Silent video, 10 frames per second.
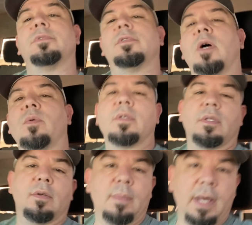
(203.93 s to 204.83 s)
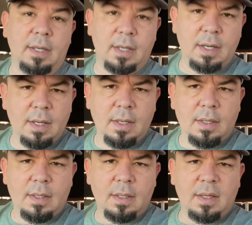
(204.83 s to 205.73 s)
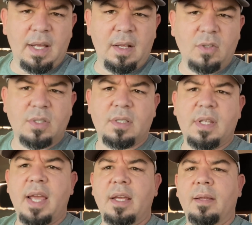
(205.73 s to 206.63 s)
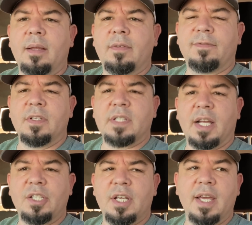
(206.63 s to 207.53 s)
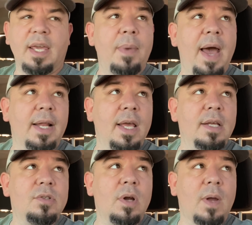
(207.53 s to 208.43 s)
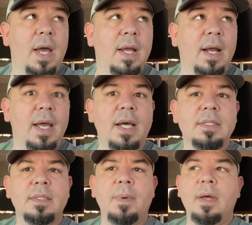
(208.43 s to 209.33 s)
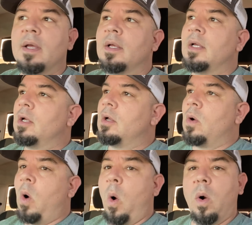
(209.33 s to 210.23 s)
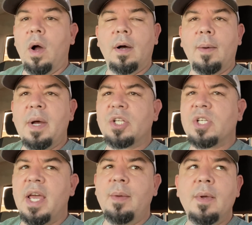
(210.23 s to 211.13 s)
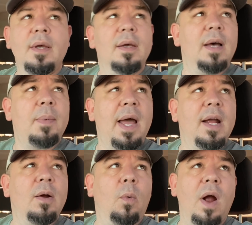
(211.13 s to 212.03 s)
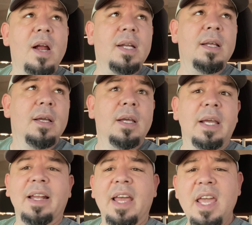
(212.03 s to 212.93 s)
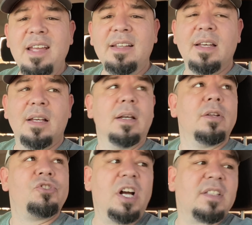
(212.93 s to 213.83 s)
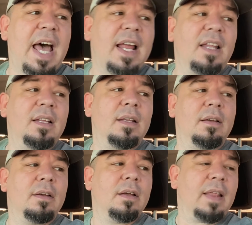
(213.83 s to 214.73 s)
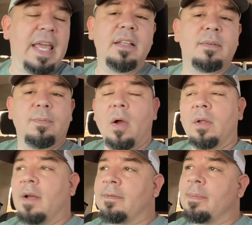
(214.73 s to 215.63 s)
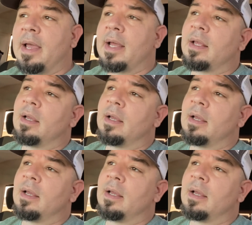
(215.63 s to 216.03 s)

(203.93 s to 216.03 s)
hold this a little better. That little feels like it's shaky. I had a heat stroke out here, guys. I'm out of shape. I'm out here working in the heat. Truck's idling. The heat's rolling up from that.